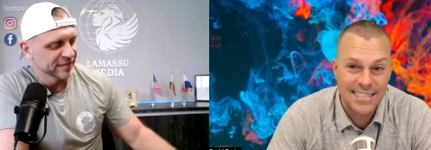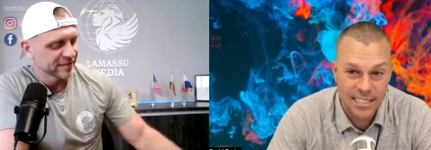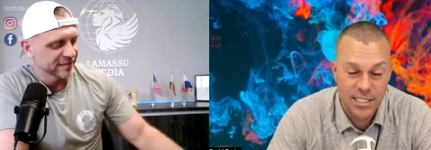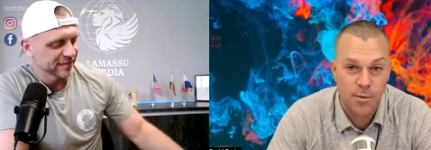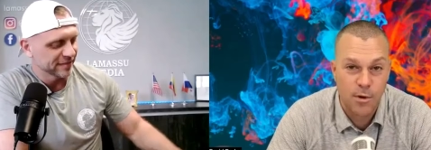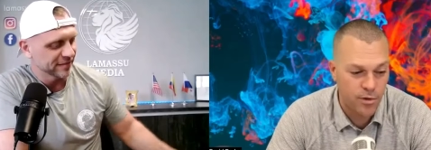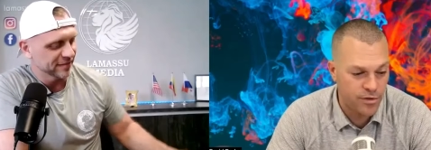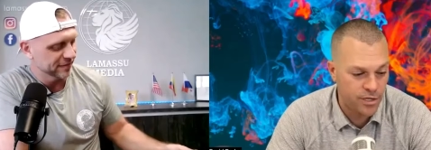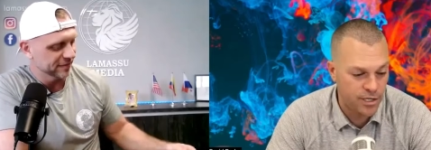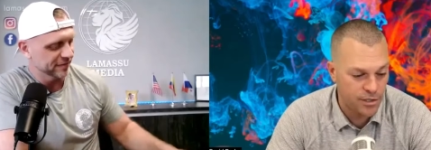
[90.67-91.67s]
Speaker 1: I spoke with
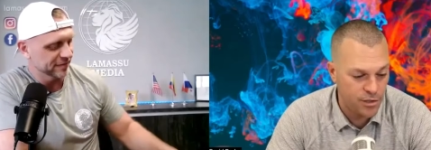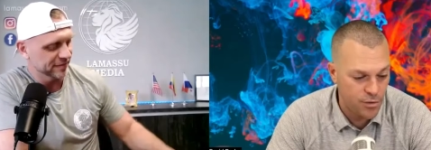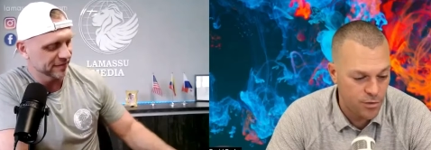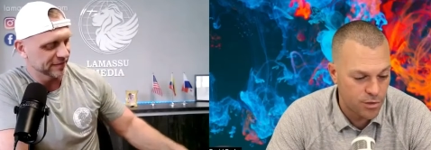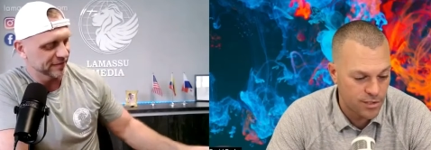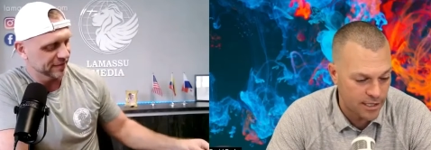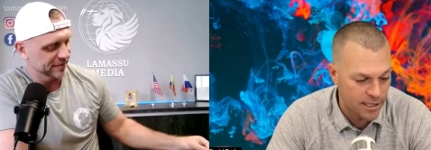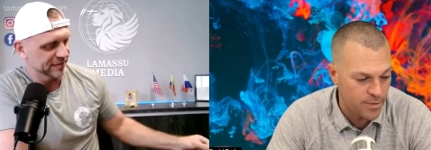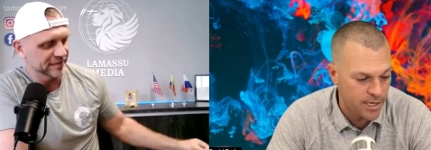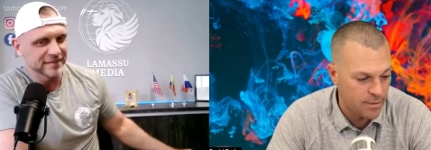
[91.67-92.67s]
you, you were
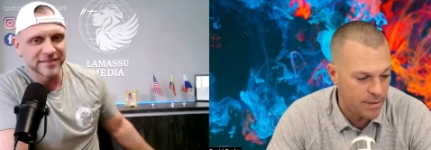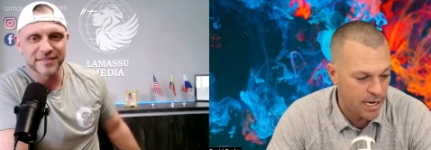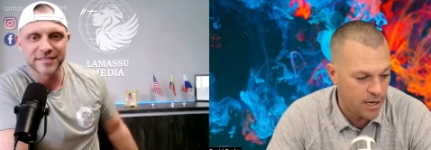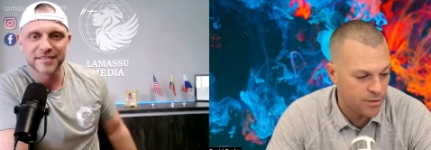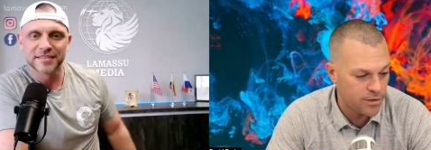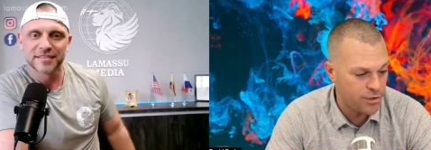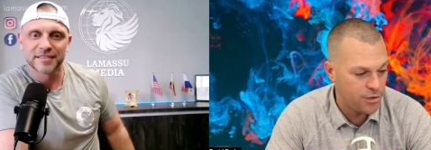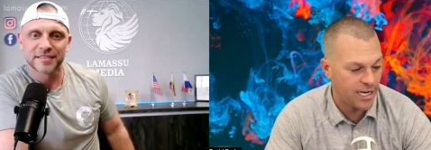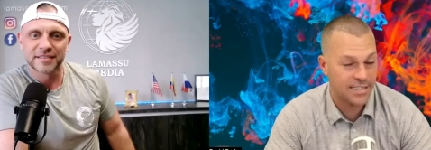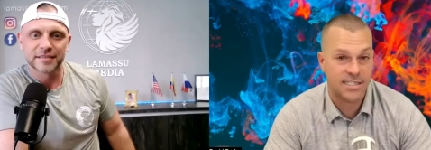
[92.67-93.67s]
telling me about you
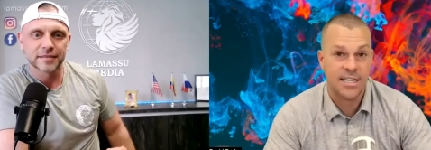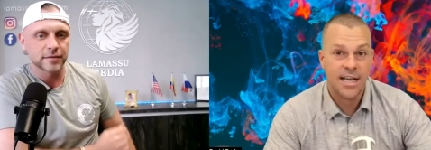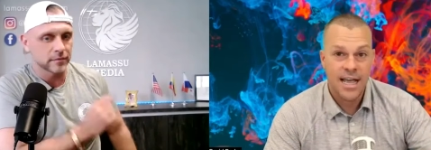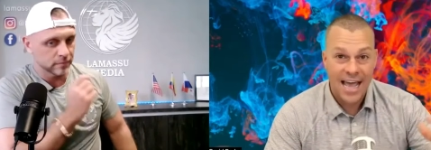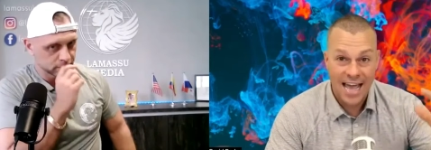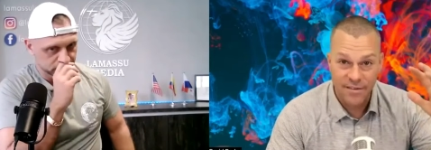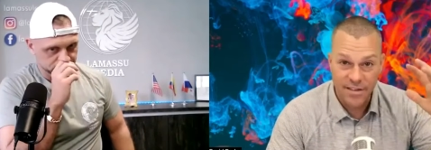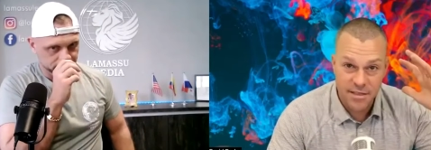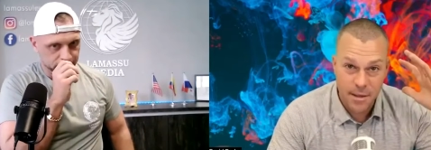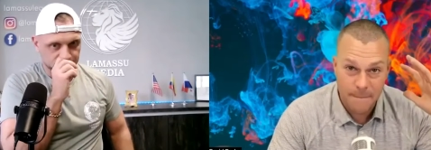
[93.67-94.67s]
guys
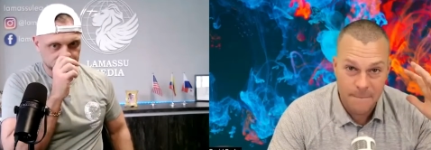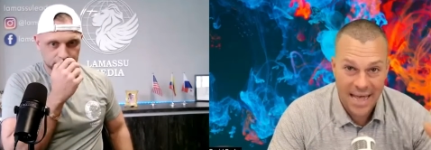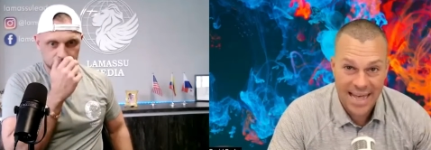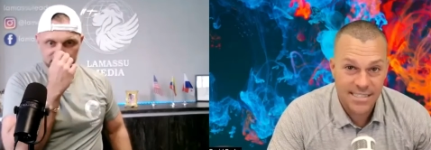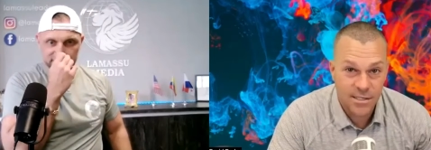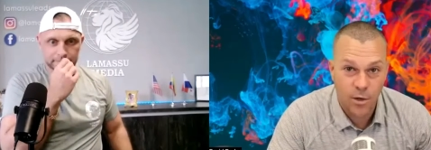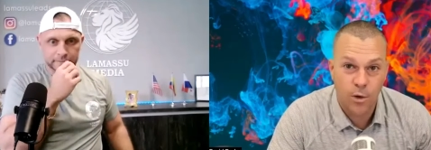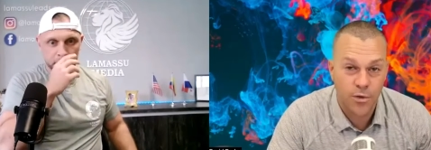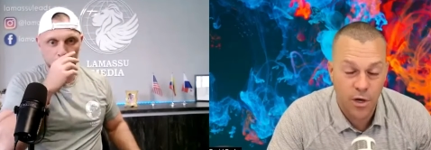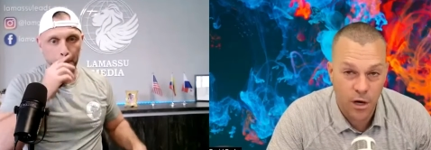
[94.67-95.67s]
having the best
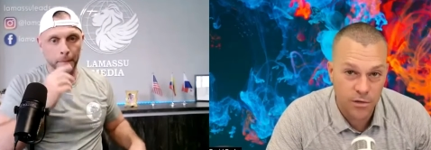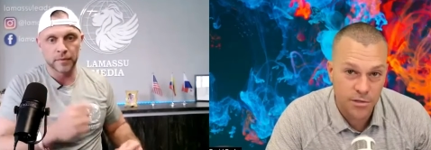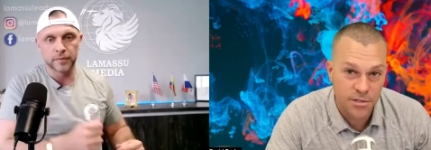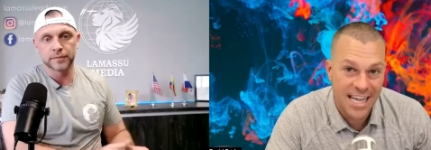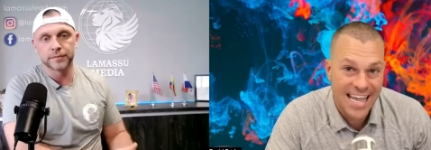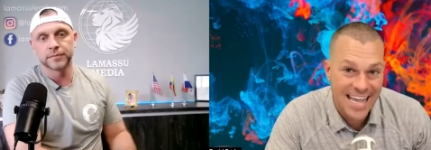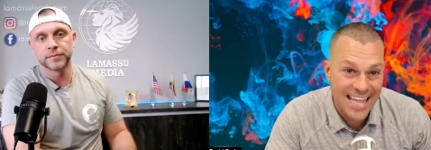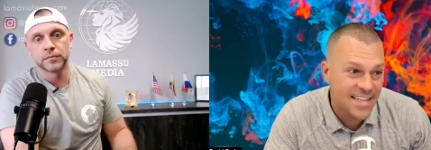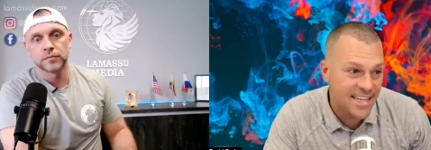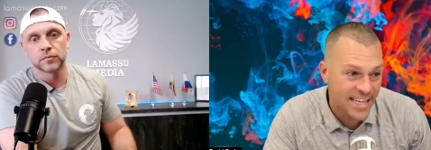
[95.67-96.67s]
cold callers
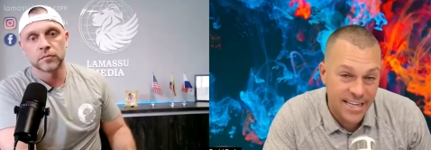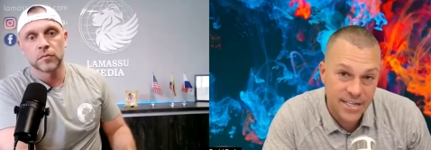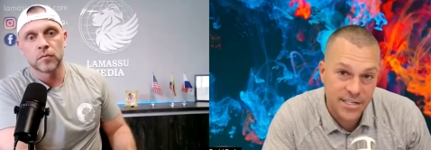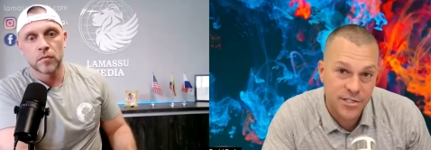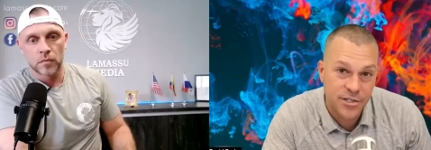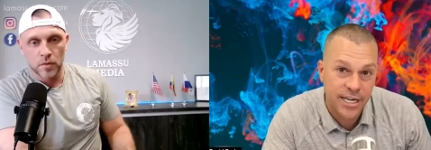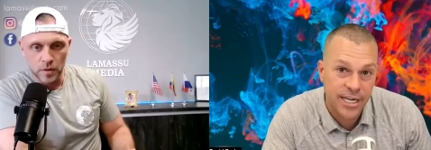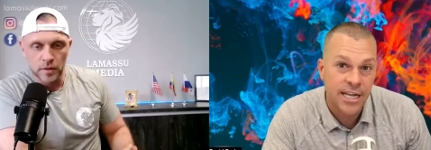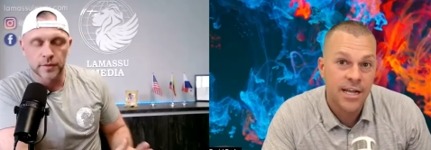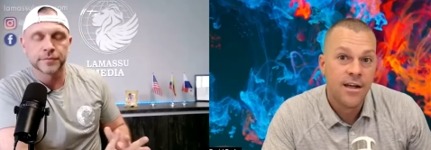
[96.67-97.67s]
in the
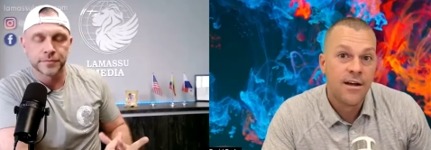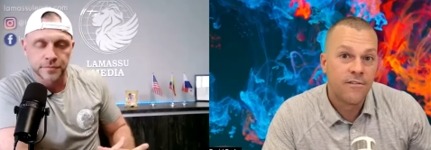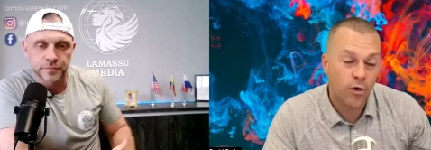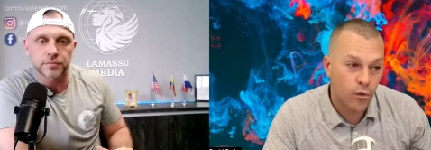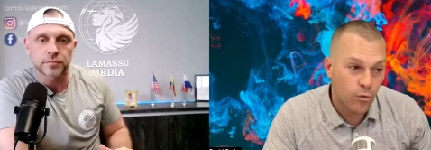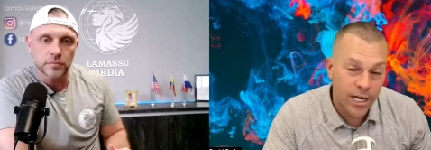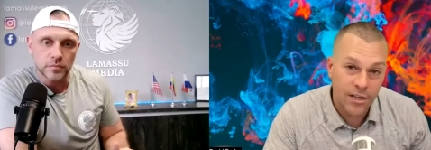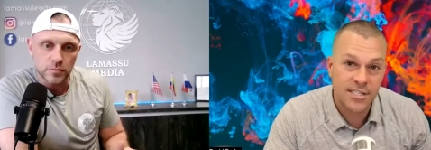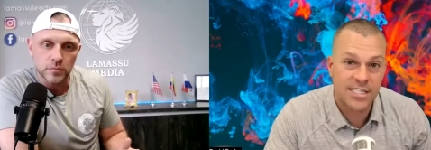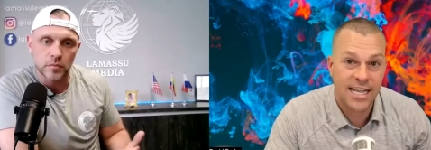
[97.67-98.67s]
industry for real
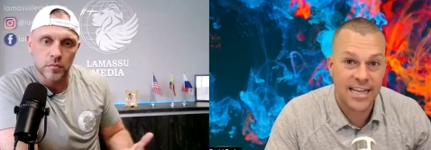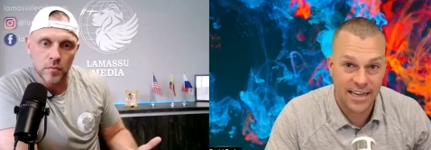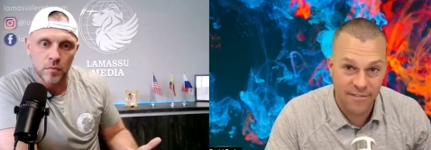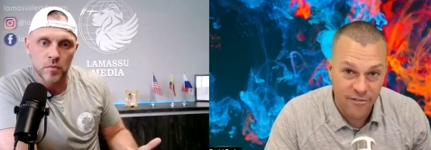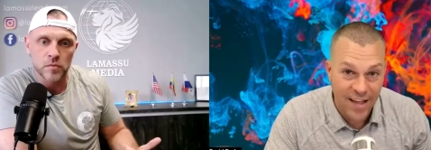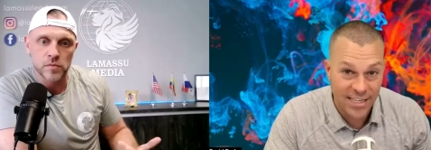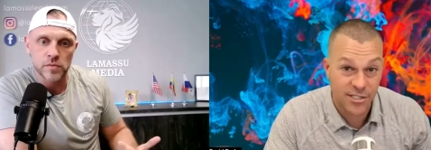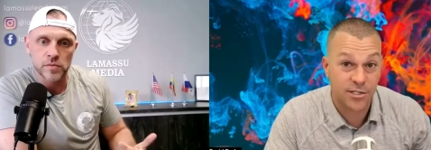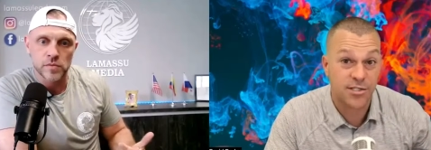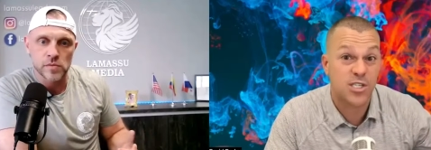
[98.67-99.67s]
estate
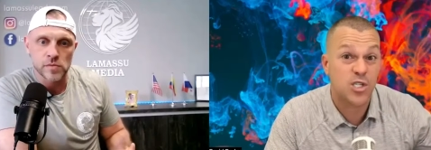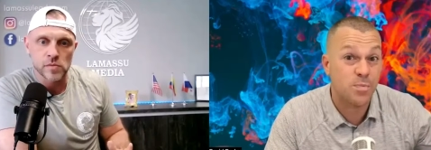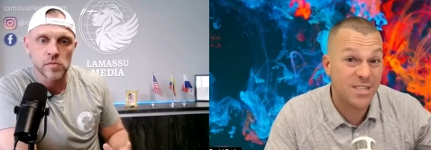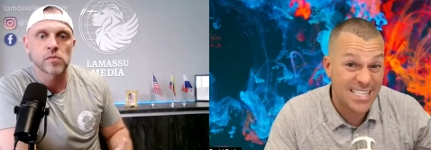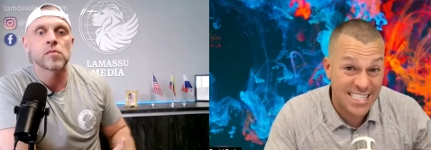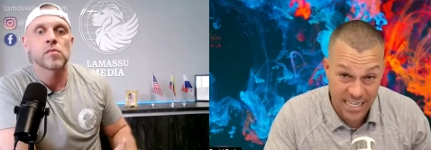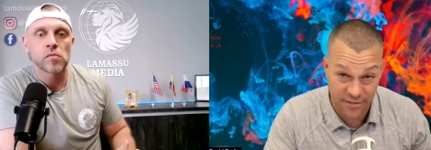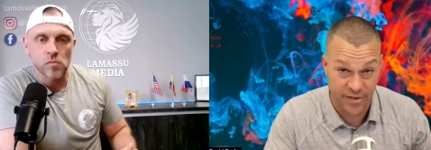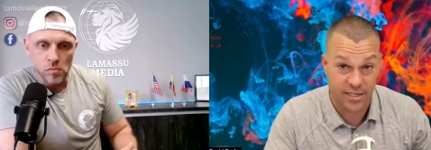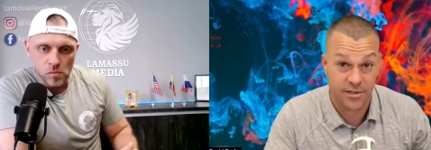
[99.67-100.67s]
investors
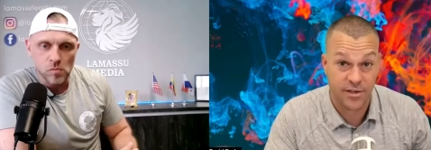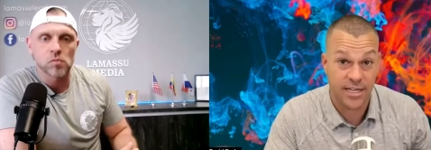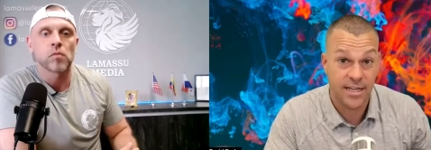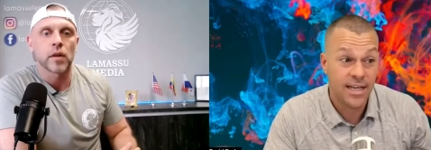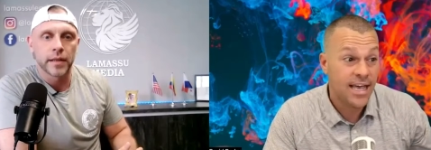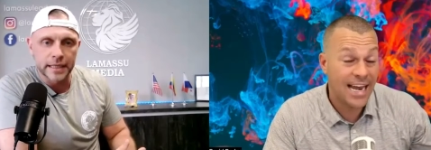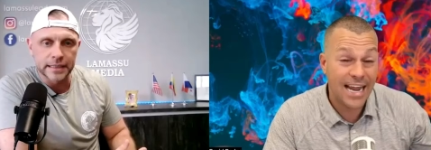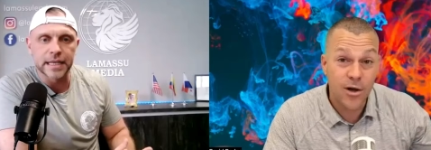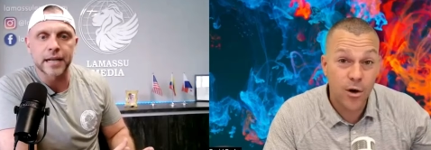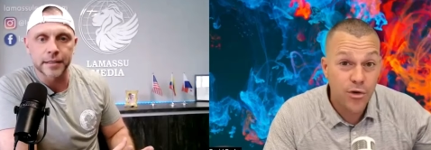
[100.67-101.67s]
specifically. And I
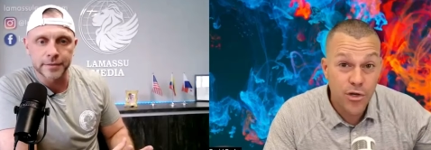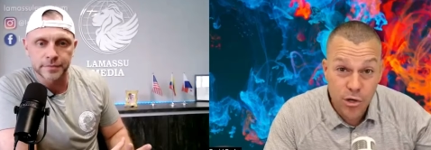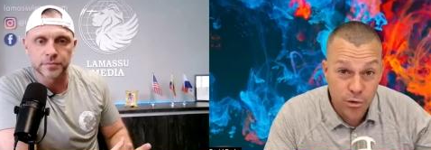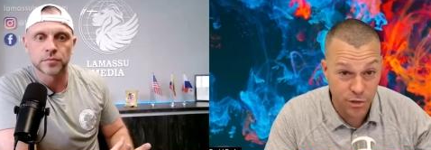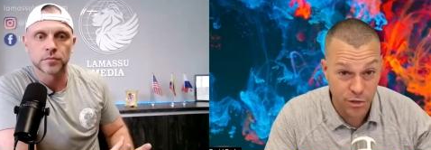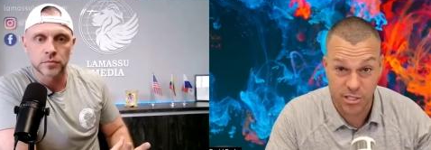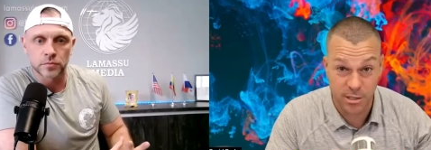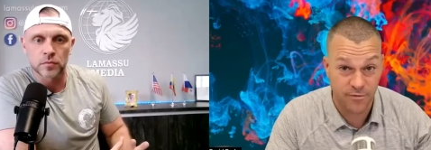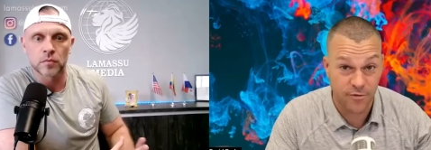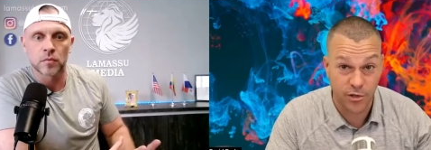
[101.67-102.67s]
exactly. know you do
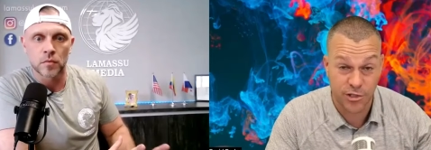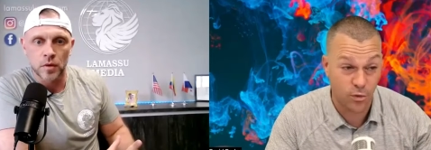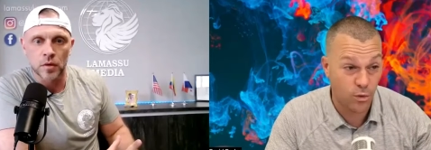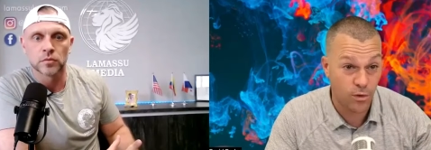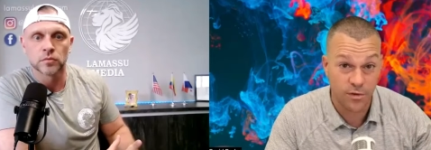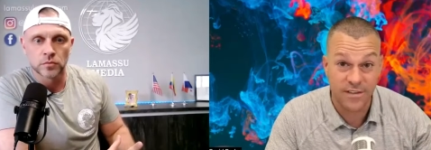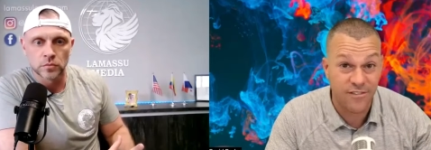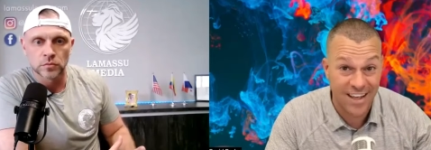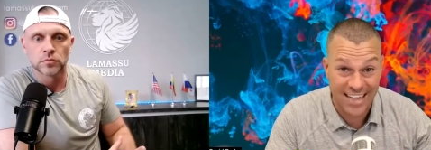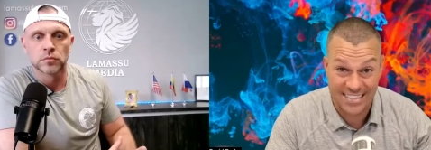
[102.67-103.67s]
some virtual
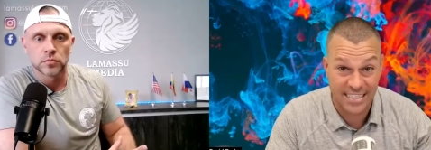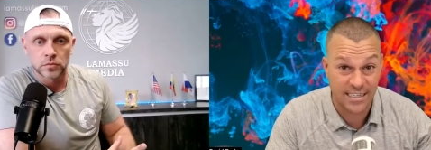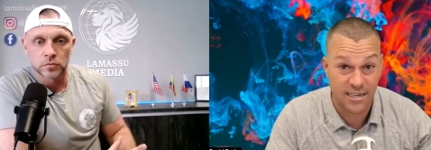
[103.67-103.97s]
investing and